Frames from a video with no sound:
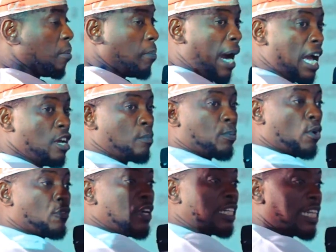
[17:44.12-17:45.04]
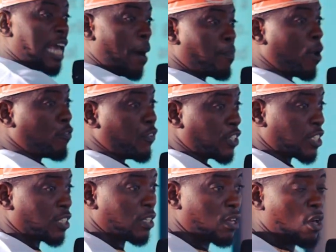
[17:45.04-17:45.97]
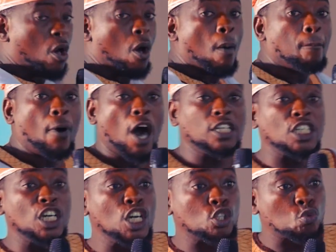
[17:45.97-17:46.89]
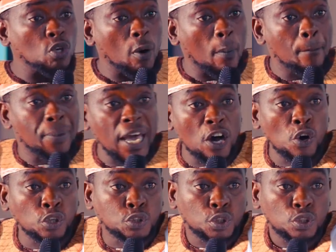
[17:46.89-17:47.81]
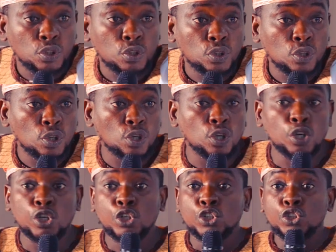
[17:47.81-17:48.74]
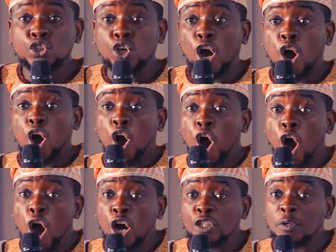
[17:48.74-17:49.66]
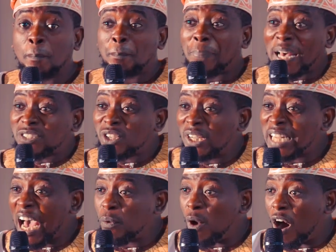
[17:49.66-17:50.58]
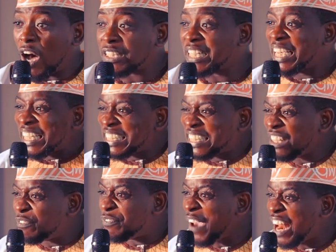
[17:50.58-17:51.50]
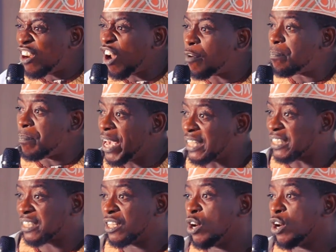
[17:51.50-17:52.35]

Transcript: by improving their profits, but it will build your own personal what? Development,